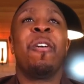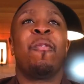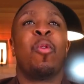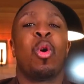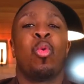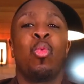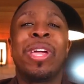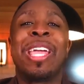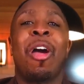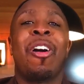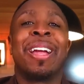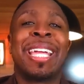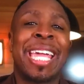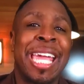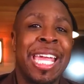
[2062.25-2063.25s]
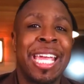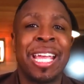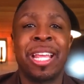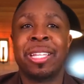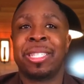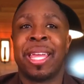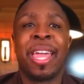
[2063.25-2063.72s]
for we are
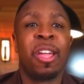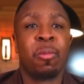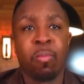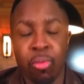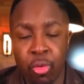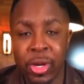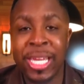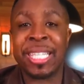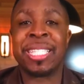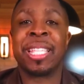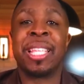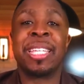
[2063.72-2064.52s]
kings and priests,